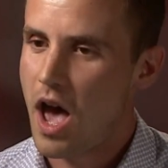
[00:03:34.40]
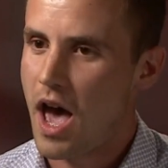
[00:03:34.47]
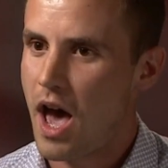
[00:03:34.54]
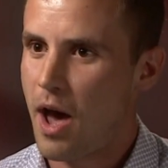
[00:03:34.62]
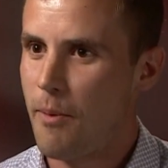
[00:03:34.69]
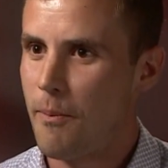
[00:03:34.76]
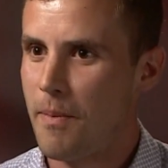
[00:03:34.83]

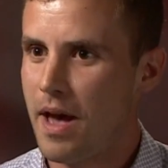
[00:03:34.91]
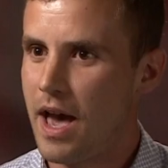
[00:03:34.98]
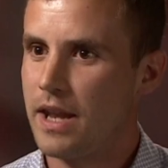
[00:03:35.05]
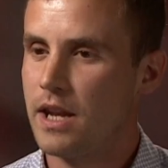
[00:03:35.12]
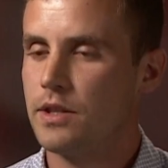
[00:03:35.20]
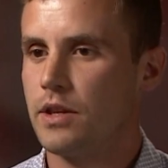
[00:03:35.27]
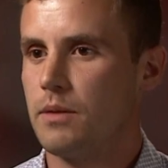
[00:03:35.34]
And
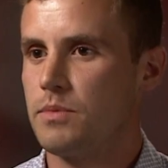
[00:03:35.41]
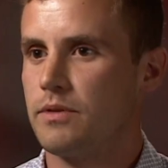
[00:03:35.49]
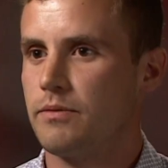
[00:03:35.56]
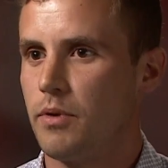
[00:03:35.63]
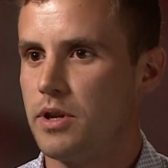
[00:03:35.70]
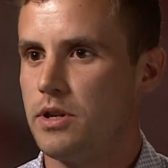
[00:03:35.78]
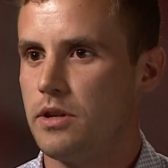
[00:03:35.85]
in terms
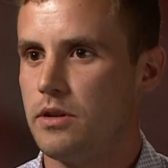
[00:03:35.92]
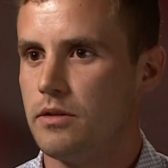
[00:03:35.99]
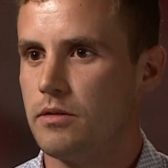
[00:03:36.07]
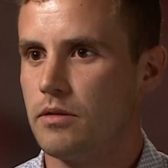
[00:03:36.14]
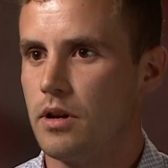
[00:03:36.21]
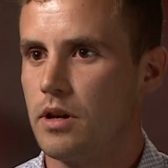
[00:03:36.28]
of when you,